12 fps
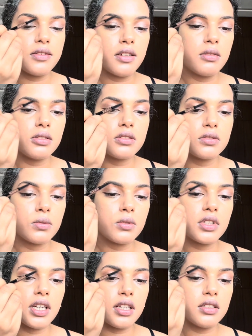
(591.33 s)
I was so
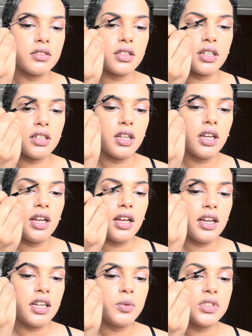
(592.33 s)
tired, and
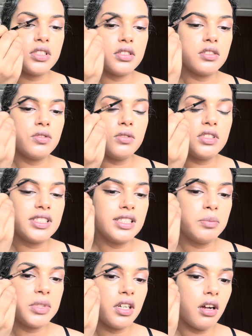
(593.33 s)
it was,
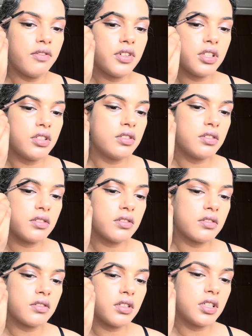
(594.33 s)
sleeping after
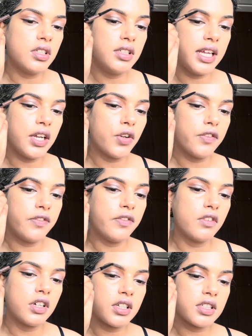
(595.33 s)
a day of
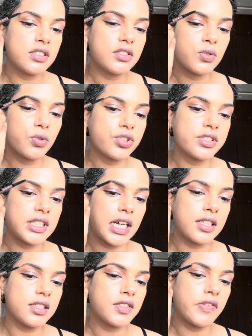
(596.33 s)
work is so
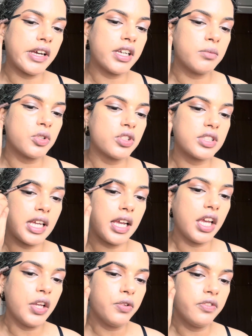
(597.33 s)
satisfying, because A,
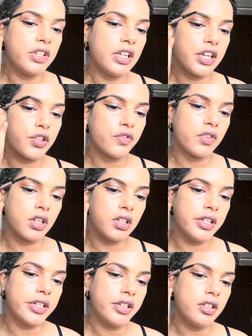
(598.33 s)
you feel like you've
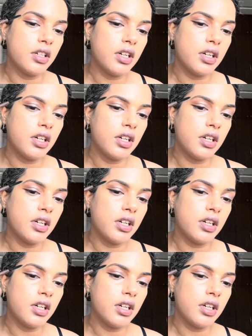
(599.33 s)
earned it.